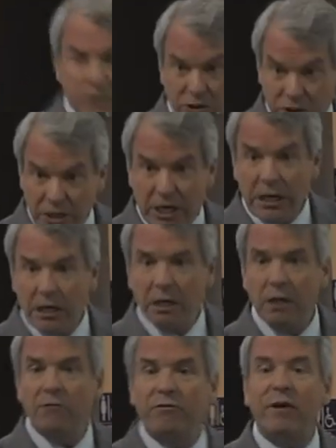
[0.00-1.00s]
to seek
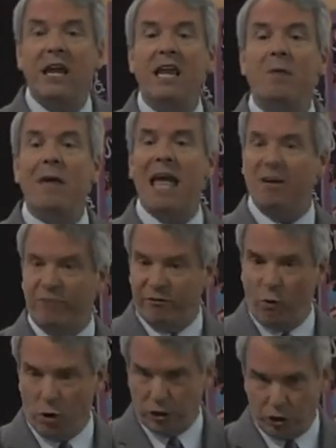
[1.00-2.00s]
fame and
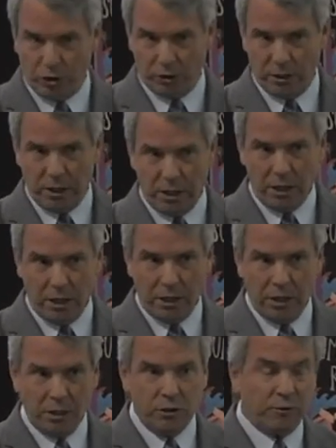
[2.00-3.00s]
fortune.
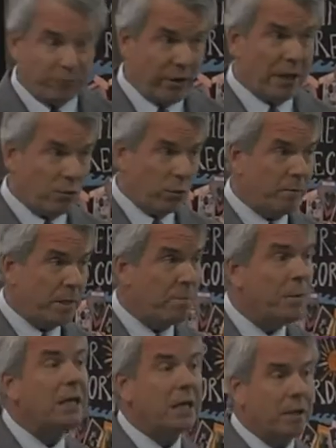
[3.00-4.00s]
To fail would be a
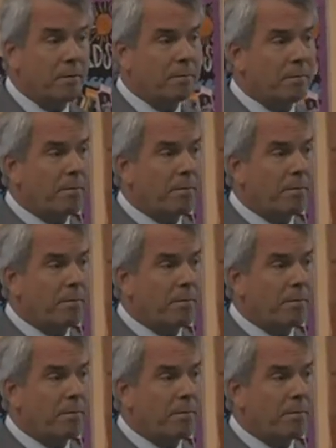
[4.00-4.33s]
pity.